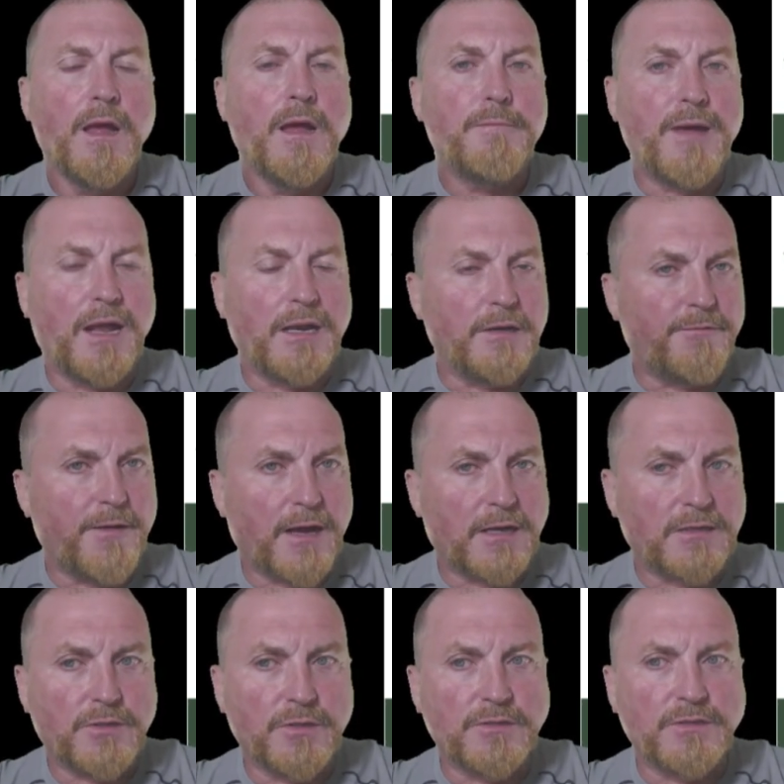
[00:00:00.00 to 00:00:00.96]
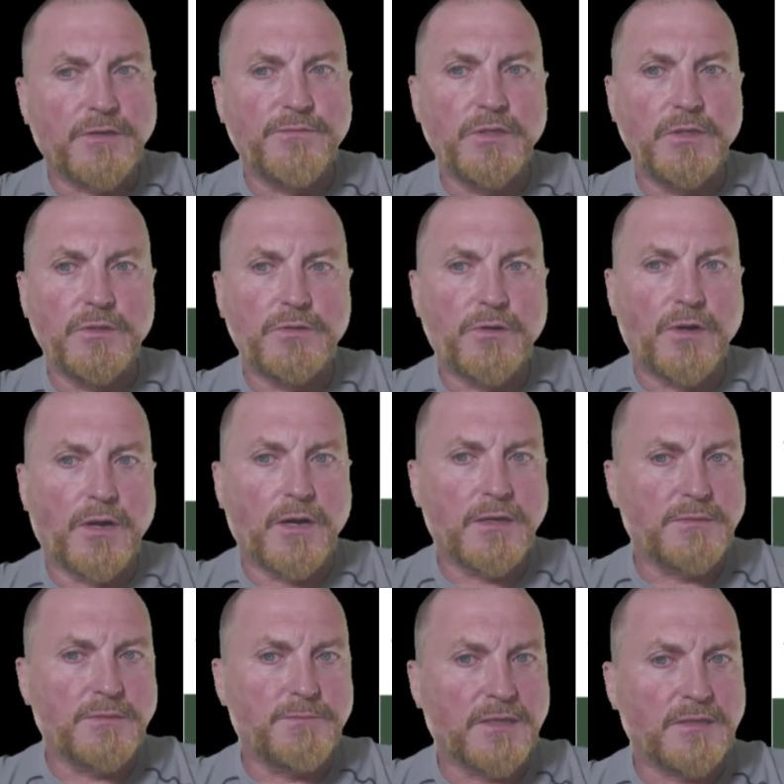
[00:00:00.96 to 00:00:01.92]
Manufacturers of new
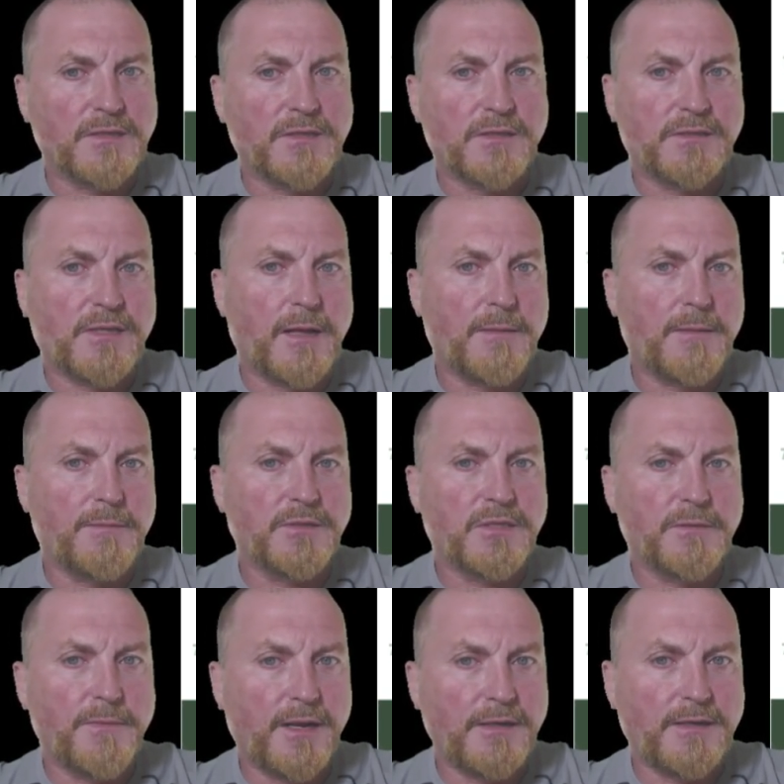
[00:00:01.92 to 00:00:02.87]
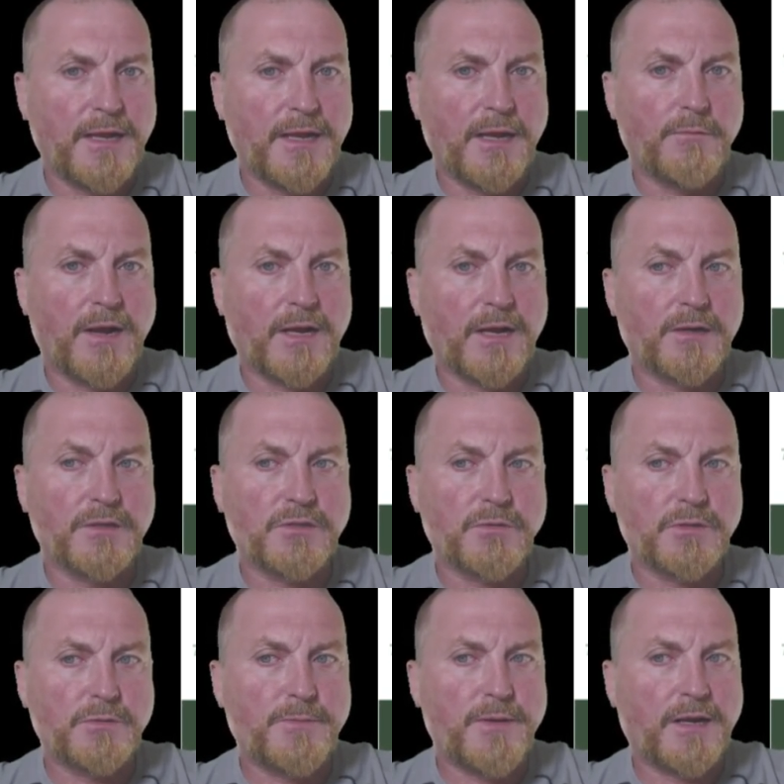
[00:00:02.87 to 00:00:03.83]
drugs must establish and maintain records
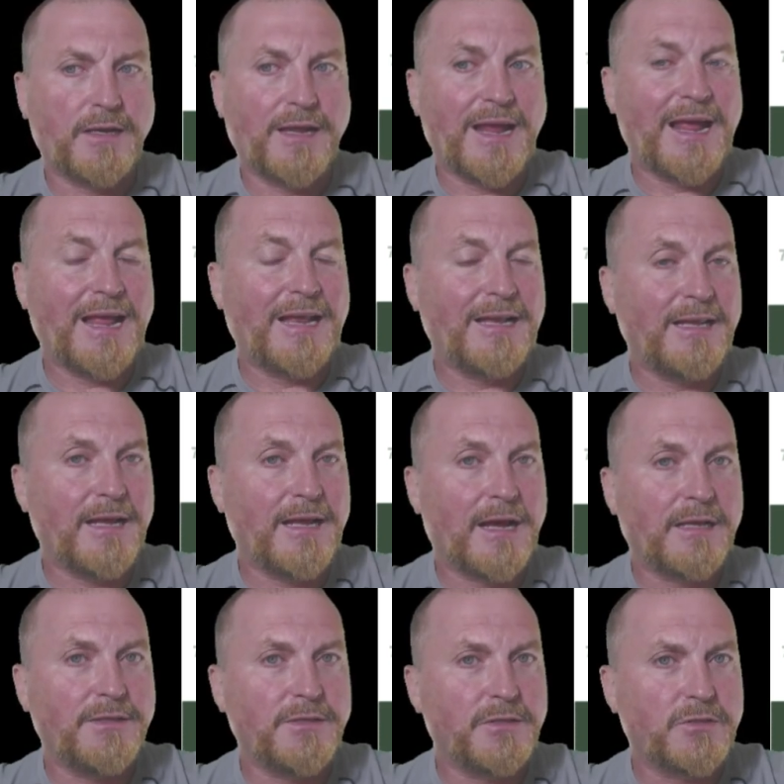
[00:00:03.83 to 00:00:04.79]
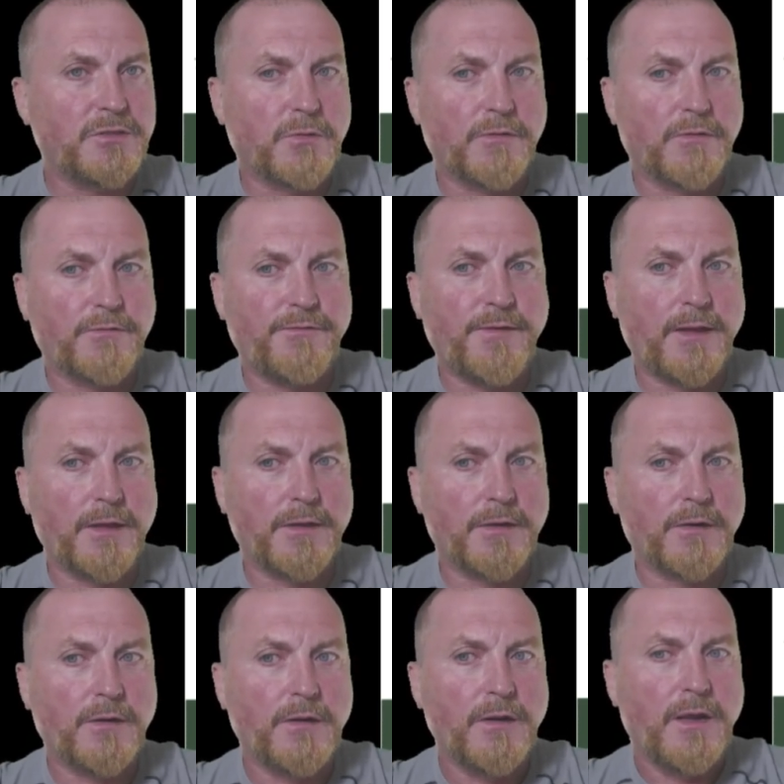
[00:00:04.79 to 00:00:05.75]
respecting any unusual
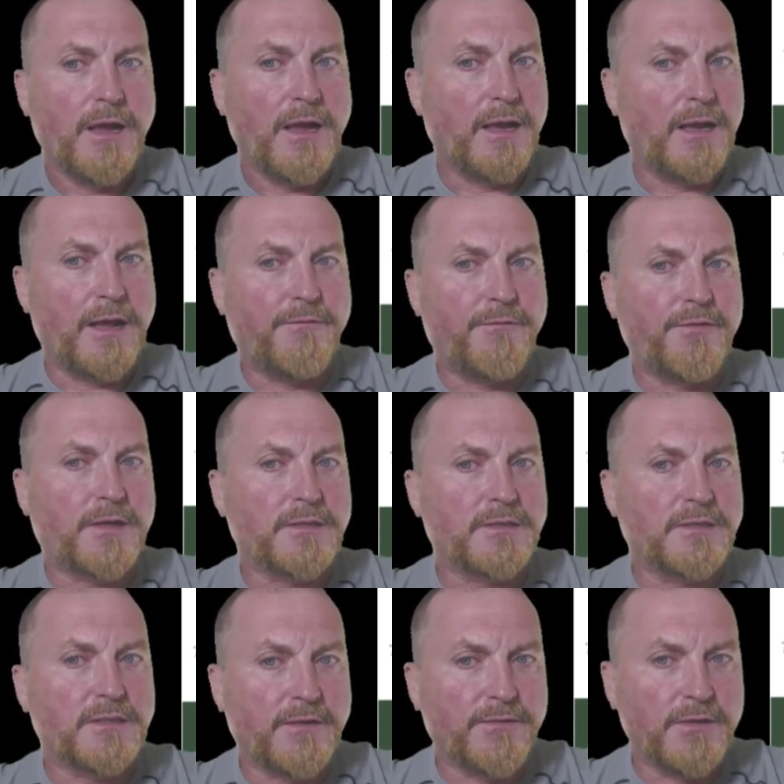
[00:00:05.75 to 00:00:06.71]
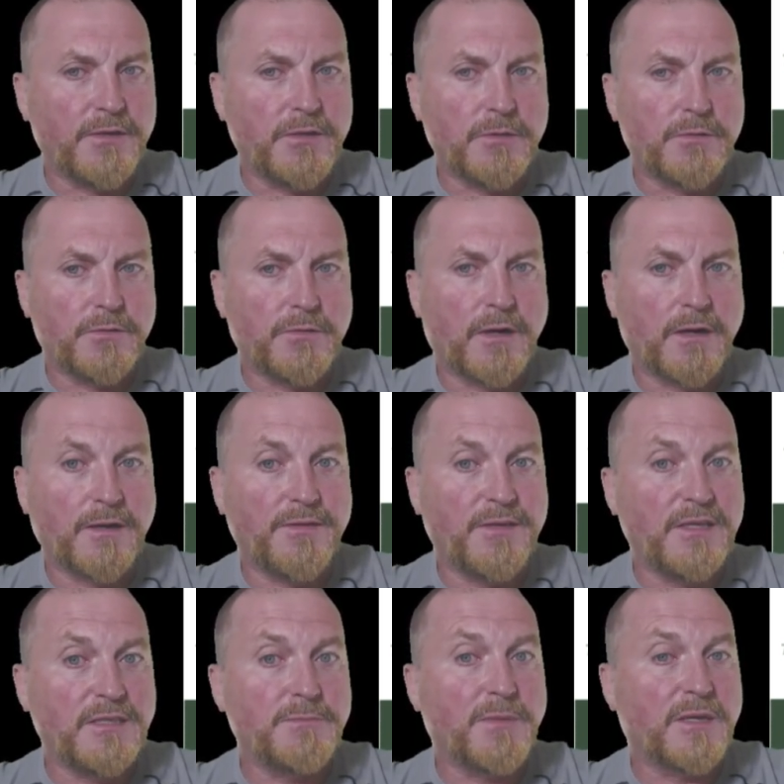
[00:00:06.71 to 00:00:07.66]
failure in efficacy of a new drug,
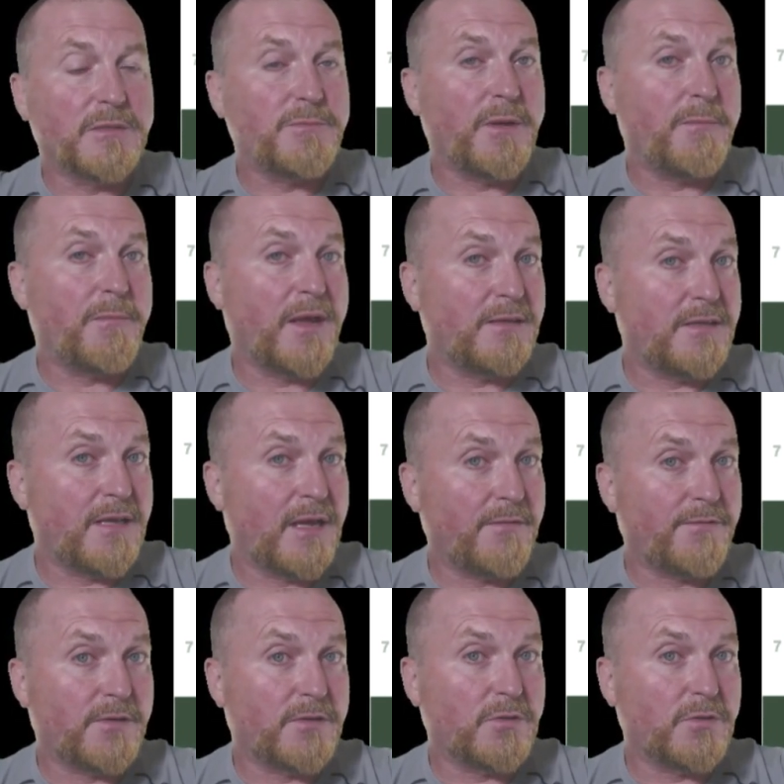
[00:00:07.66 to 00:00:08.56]
and these must be maintained for